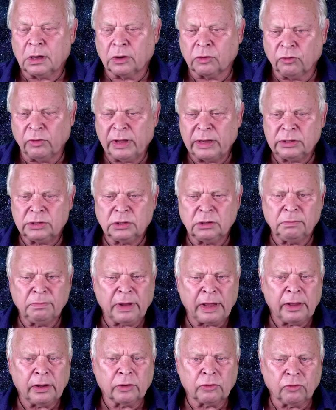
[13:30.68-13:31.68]
A creation
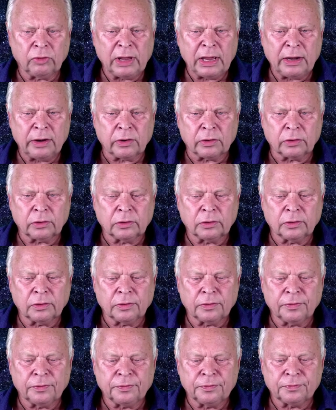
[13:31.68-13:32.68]
by a creator.
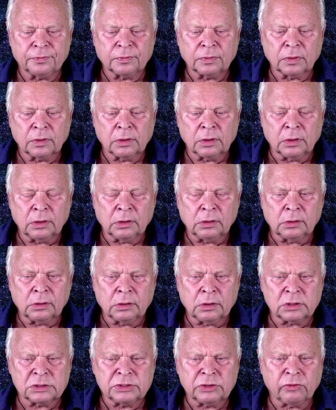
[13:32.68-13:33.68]

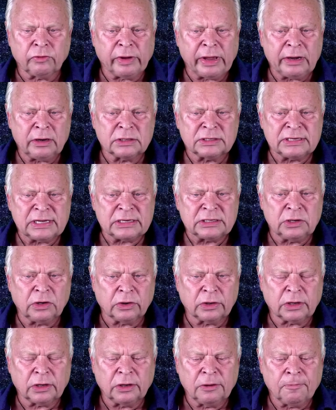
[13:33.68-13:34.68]
Because the creator says,
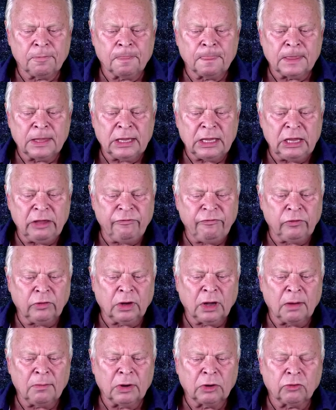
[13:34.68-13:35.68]
look, if you
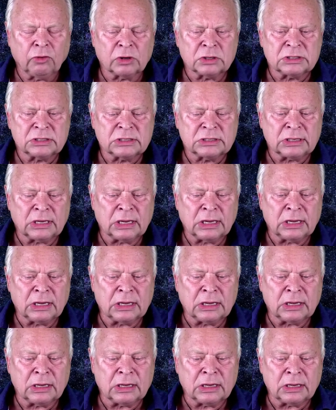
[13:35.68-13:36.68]
come across
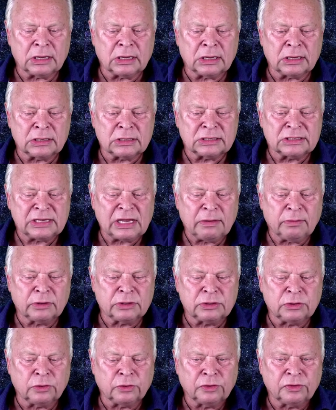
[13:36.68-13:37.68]
a, a
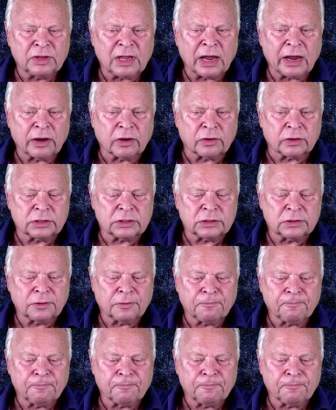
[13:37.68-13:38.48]
saber-toothed tiger,